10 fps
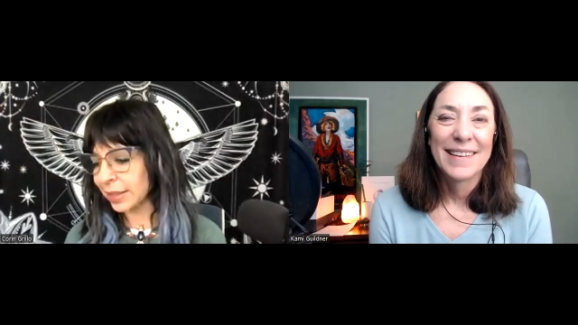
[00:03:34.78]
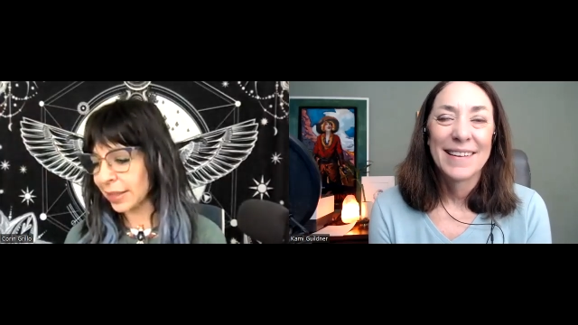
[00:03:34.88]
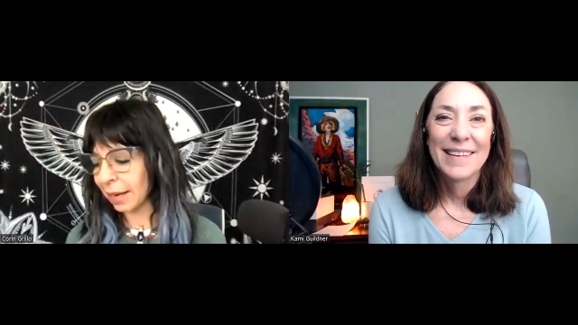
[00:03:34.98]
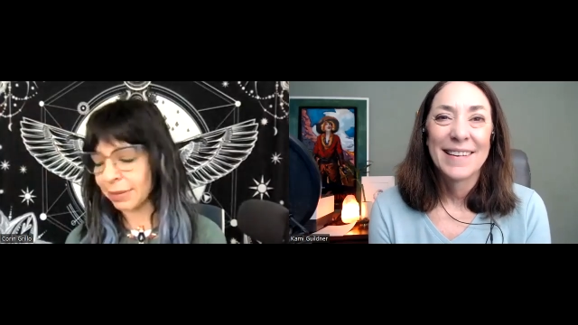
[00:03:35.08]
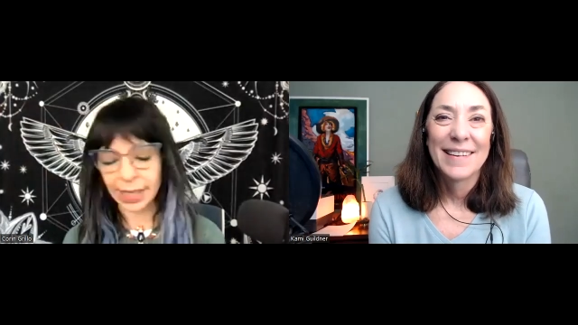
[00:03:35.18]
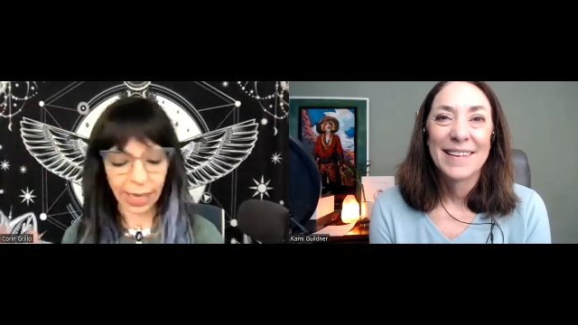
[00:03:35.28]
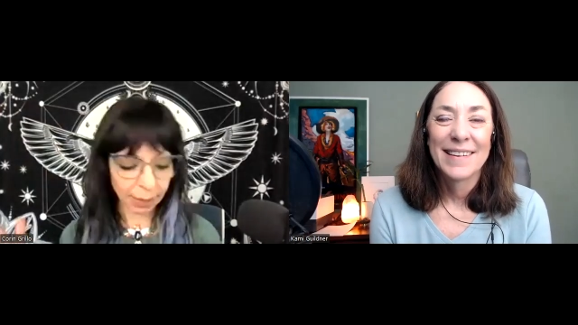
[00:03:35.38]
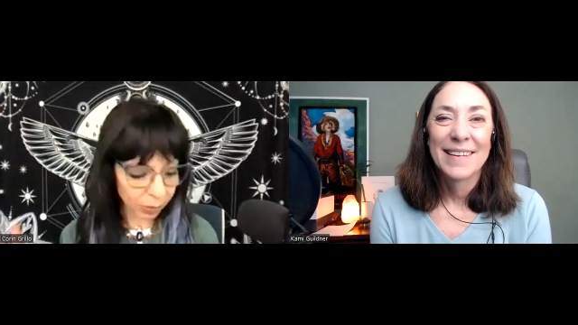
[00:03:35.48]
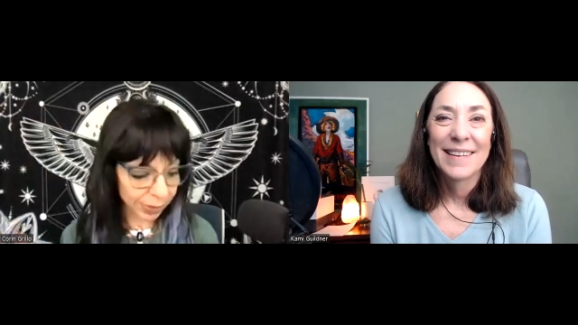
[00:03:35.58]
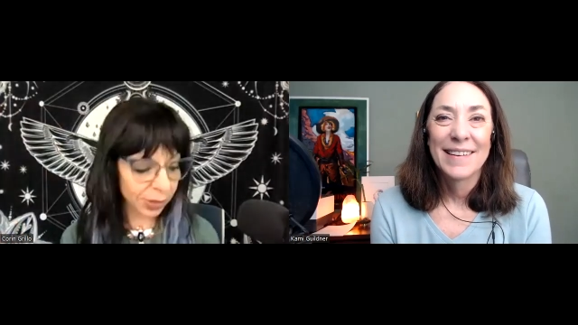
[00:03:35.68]
Speaker 1: was like, I'm going
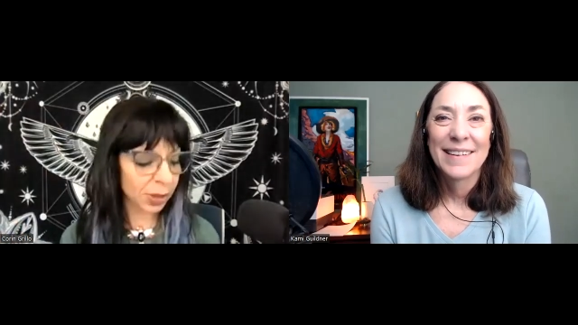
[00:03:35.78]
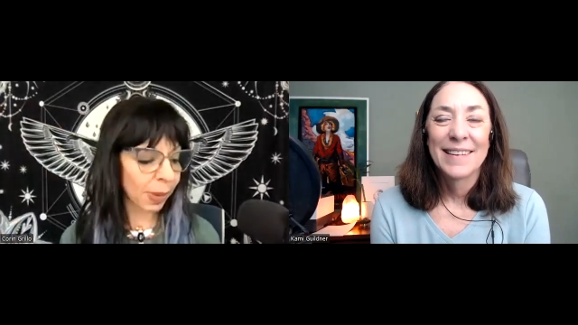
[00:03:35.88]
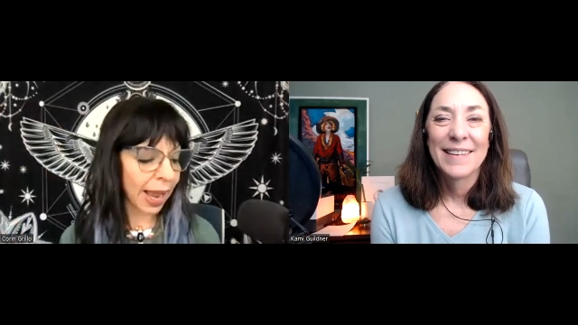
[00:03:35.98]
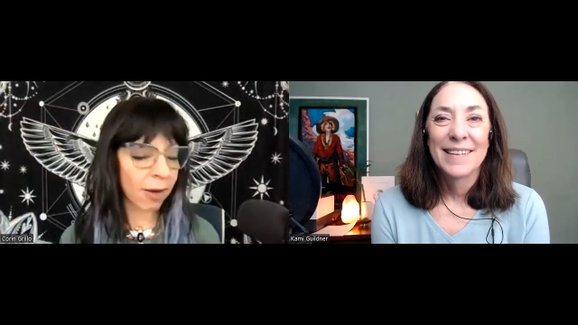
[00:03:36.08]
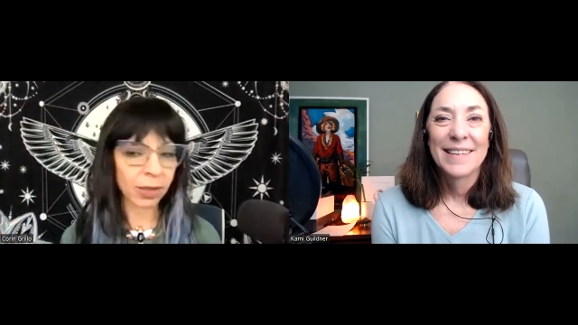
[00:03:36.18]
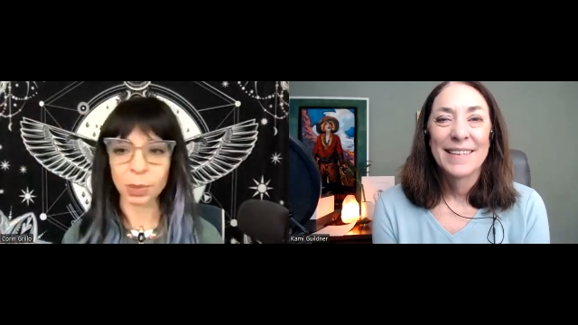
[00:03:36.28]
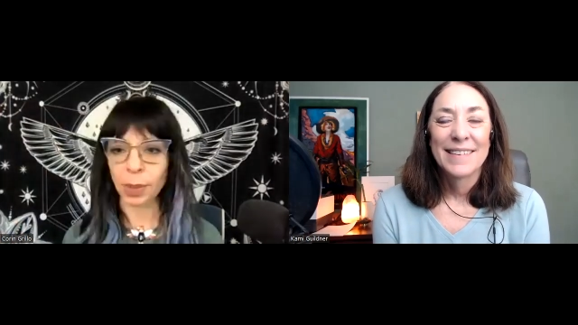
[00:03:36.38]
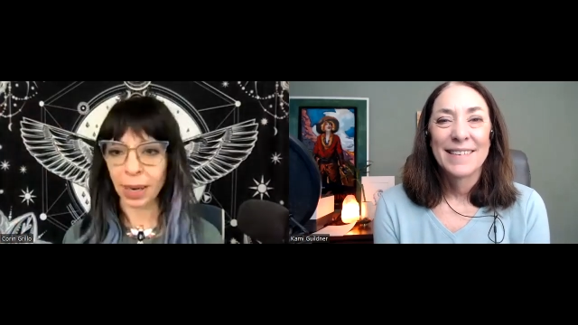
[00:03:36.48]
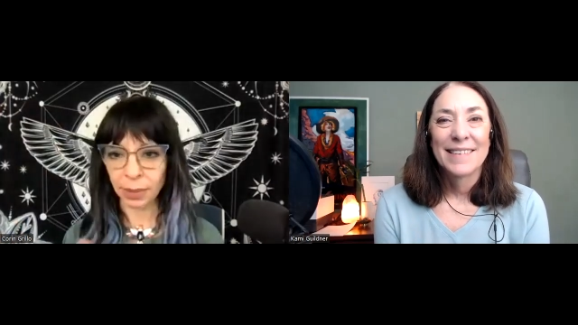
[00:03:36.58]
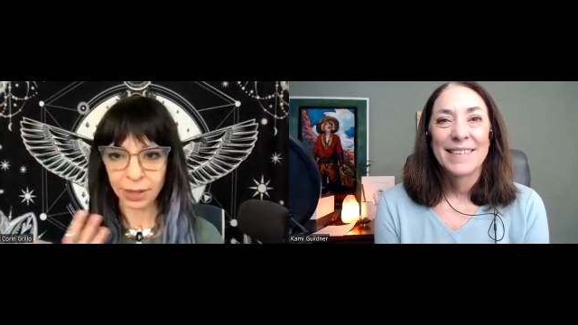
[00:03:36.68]
to reduce my hours, but
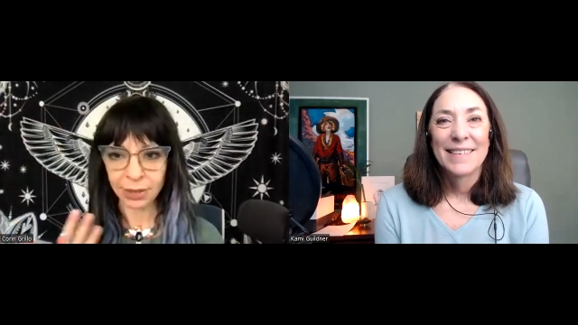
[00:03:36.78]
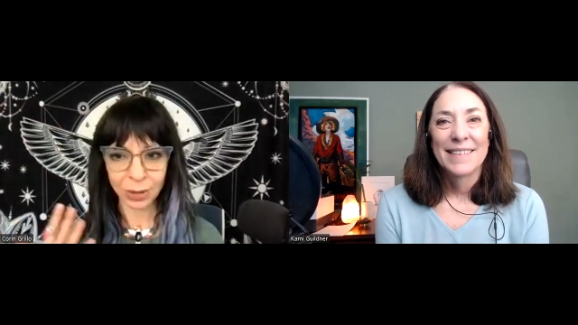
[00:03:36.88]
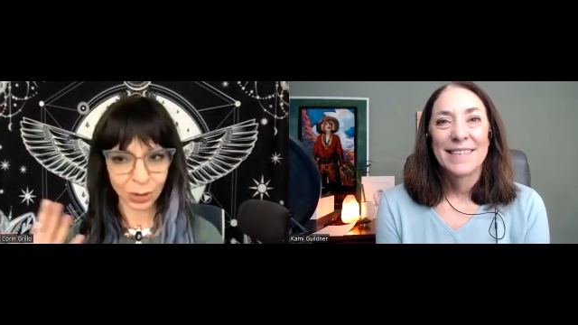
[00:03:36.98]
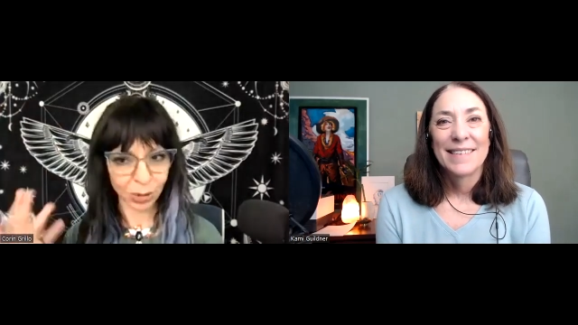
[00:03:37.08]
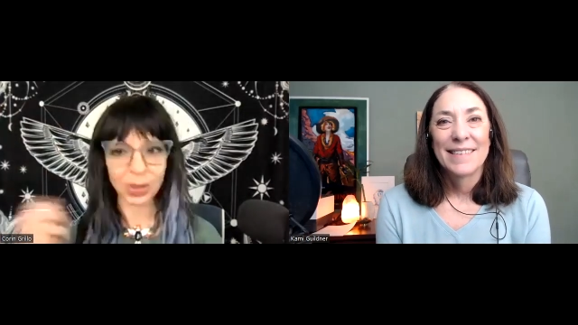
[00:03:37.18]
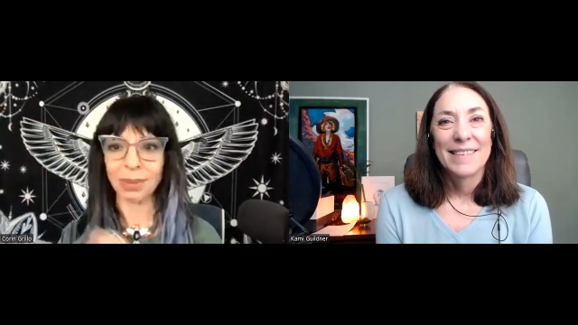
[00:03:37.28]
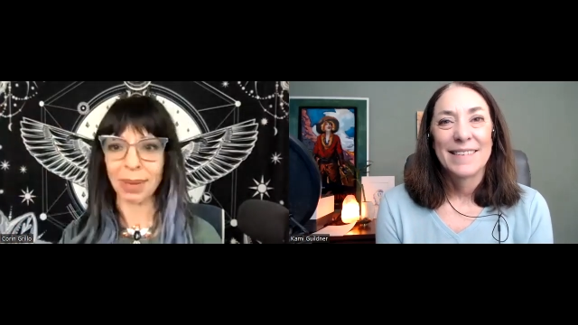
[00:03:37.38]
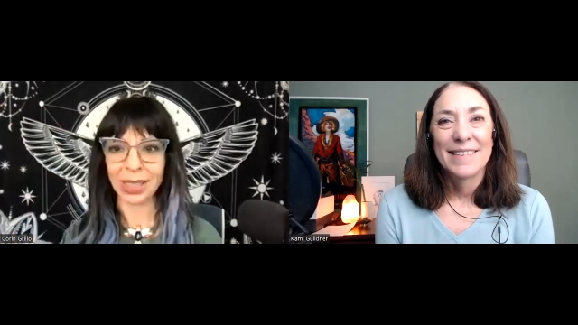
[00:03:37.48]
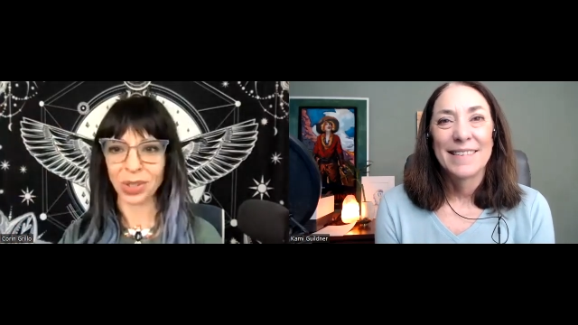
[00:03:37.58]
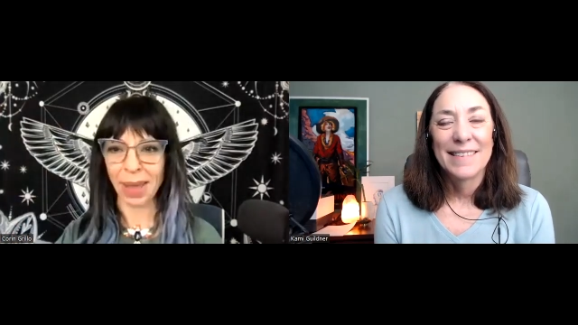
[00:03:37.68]
I'm going to do some
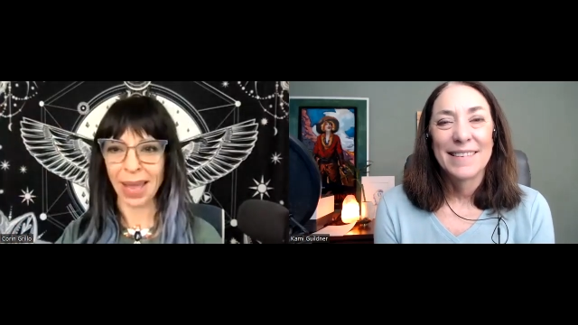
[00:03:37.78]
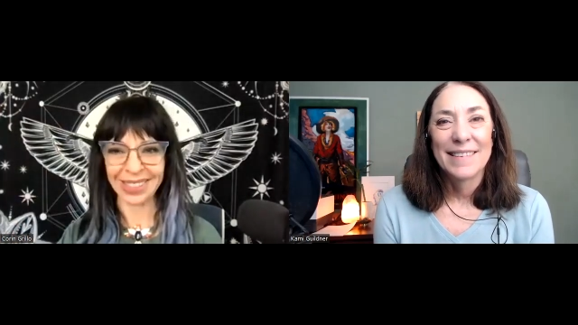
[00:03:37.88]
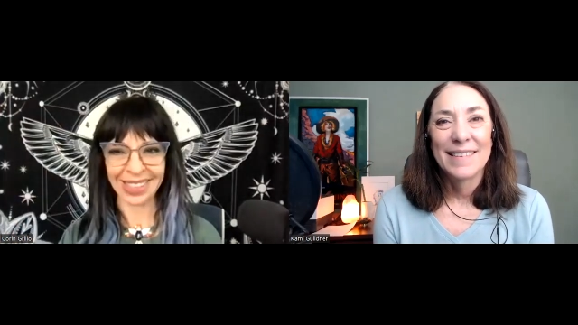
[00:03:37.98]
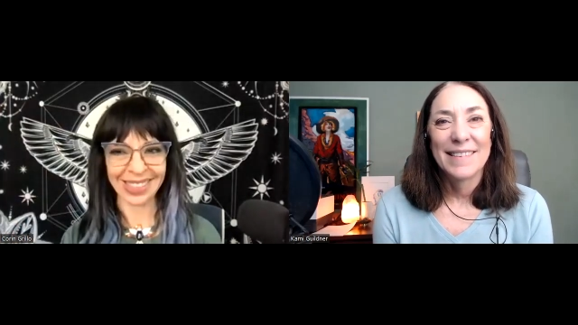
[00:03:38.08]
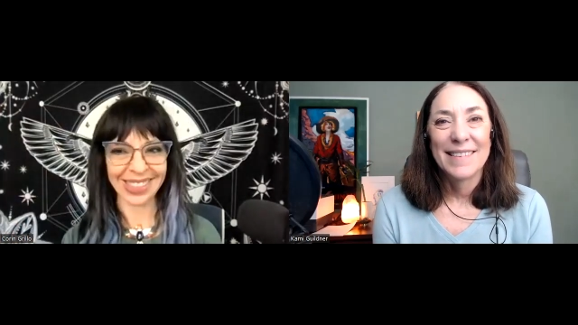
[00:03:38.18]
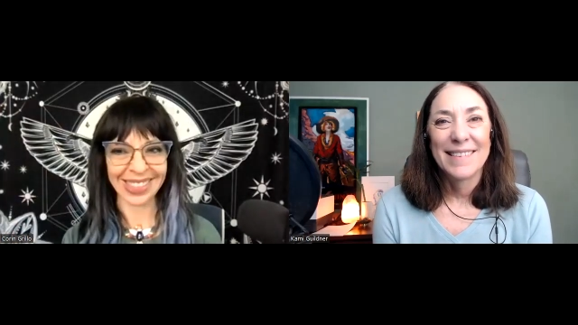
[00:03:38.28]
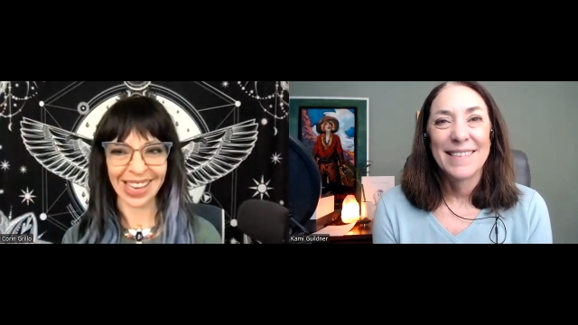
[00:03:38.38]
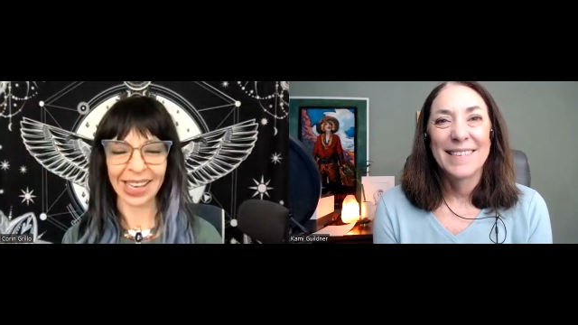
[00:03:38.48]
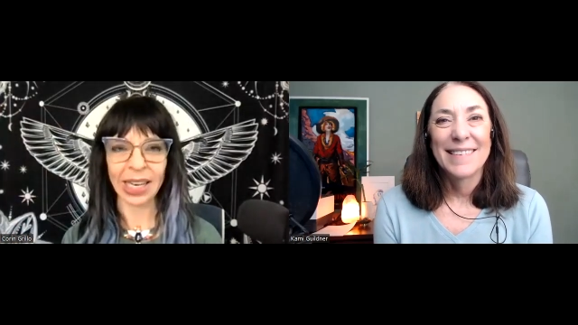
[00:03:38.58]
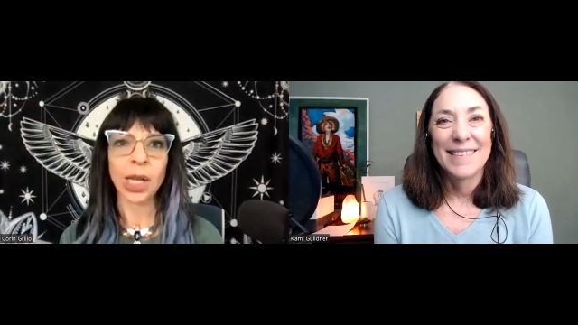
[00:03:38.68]
angel magic instead.